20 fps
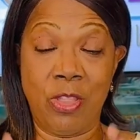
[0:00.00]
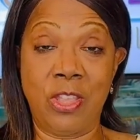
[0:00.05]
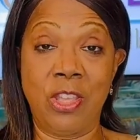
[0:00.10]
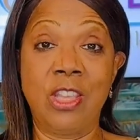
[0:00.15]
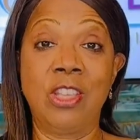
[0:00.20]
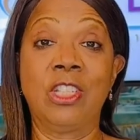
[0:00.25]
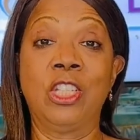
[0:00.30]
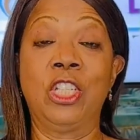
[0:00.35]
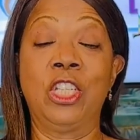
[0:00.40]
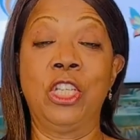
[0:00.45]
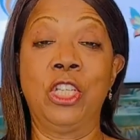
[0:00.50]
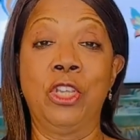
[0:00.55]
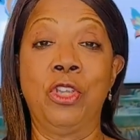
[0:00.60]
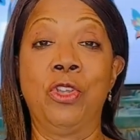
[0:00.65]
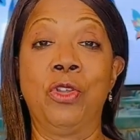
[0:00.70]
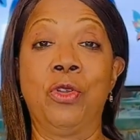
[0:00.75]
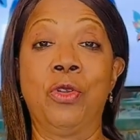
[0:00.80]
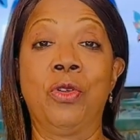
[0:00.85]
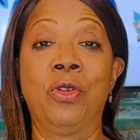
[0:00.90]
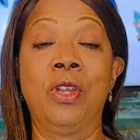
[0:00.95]
this
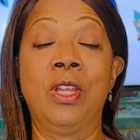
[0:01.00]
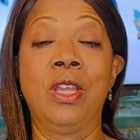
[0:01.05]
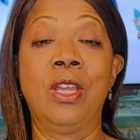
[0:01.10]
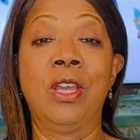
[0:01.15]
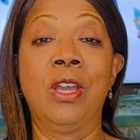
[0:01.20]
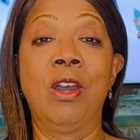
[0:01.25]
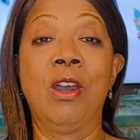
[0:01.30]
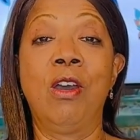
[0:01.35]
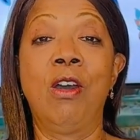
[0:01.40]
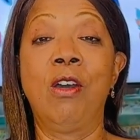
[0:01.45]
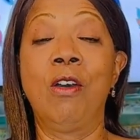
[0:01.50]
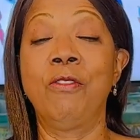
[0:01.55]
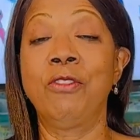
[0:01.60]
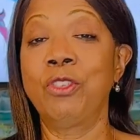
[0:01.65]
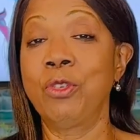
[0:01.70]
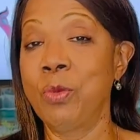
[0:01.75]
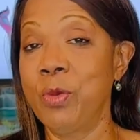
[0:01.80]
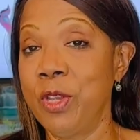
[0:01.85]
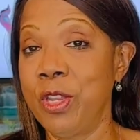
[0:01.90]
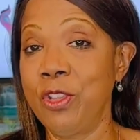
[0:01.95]
year of
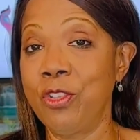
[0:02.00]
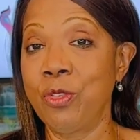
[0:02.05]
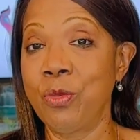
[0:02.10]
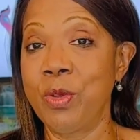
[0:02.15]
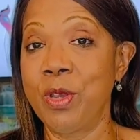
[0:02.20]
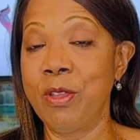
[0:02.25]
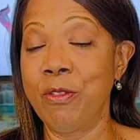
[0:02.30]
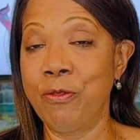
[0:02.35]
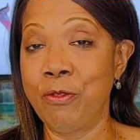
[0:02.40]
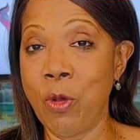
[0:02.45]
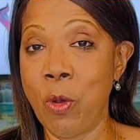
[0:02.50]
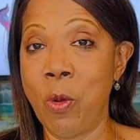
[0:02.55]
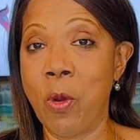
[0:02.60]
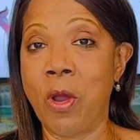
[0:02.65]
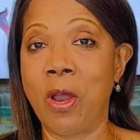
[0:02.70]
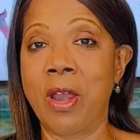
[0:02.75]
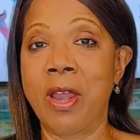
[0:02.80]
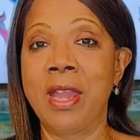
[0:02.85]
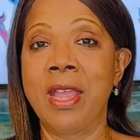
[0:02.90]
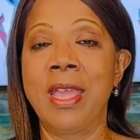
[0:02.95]

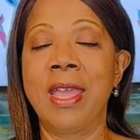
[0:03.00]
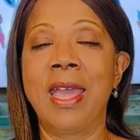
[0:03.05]
2024.